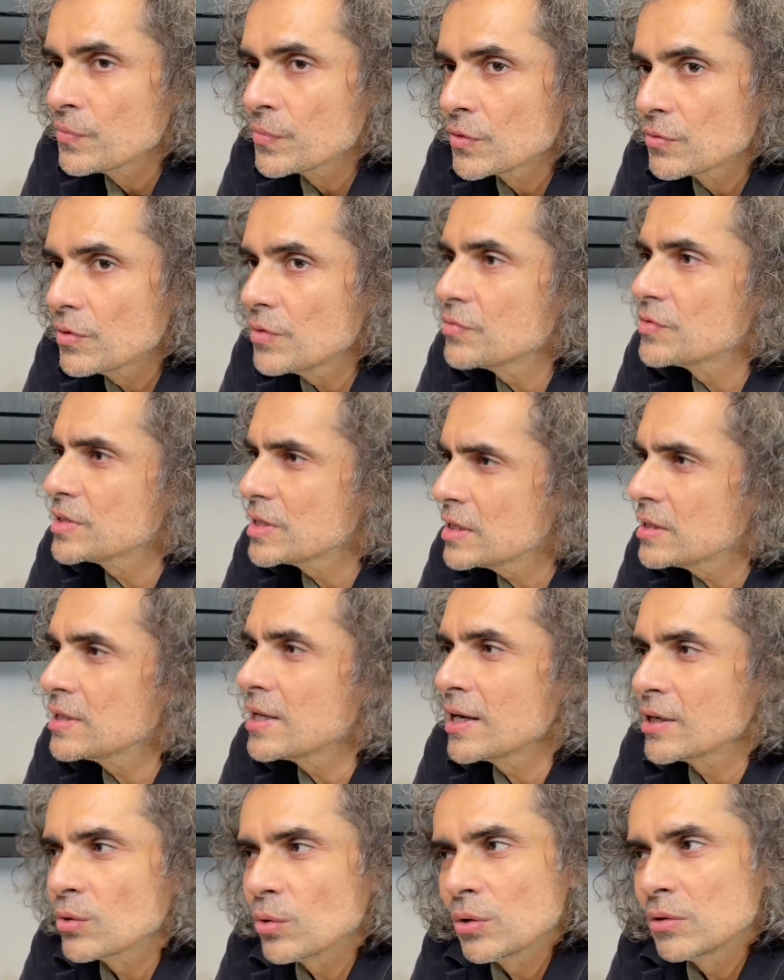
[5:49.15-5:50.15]
We've seen
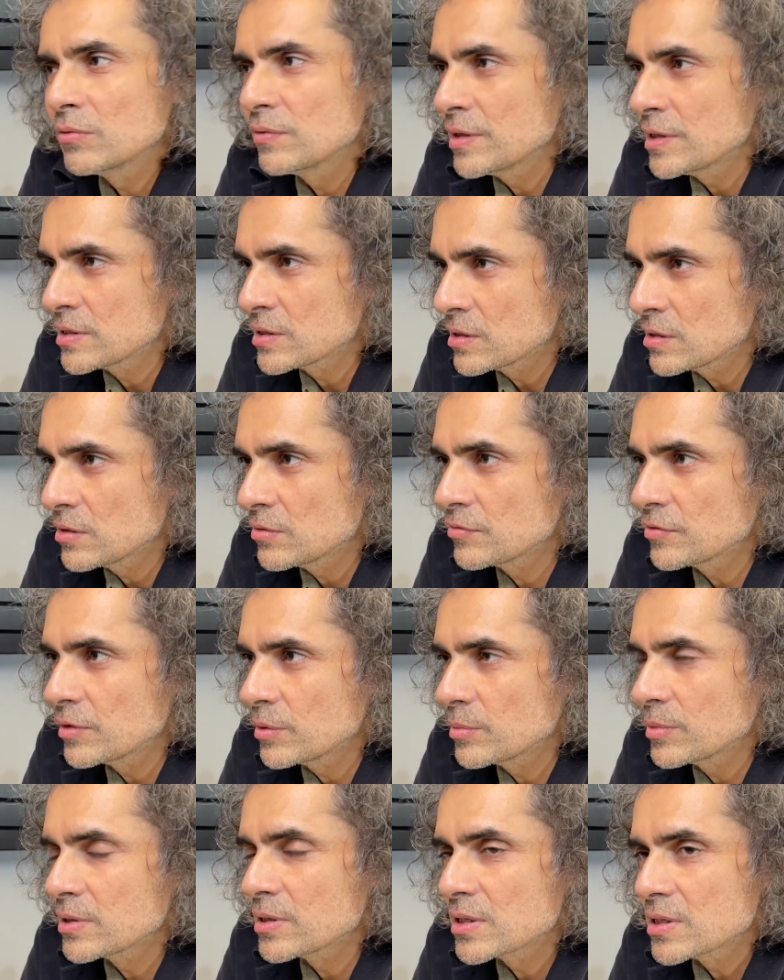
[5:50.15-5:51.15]
that all days in the film
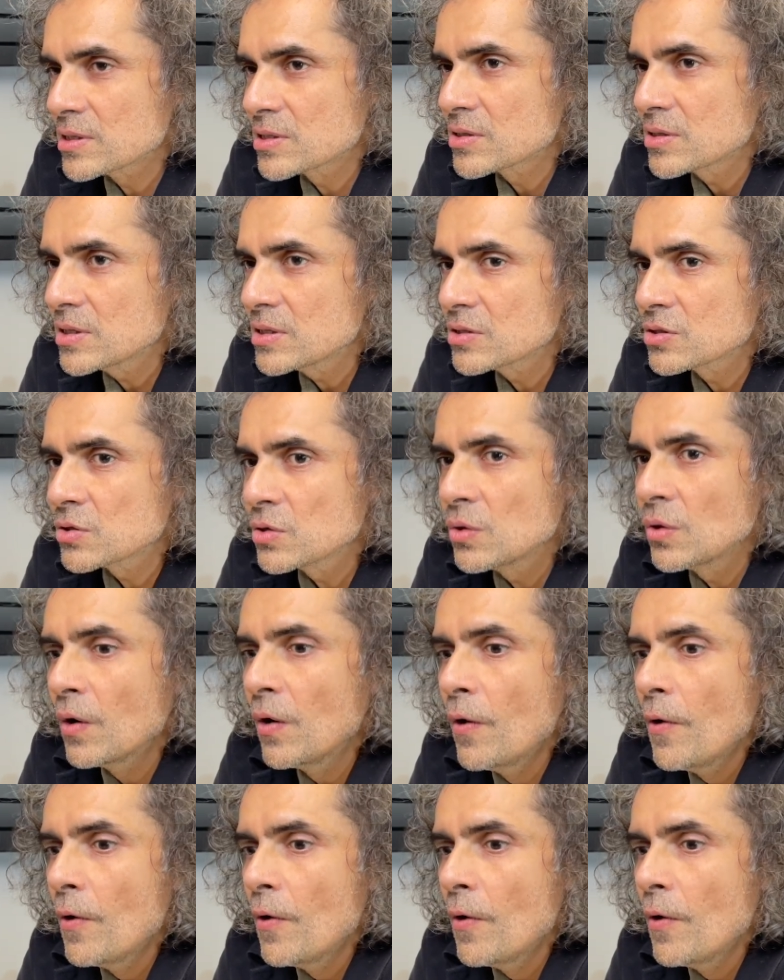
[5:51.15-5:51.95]
industry. So,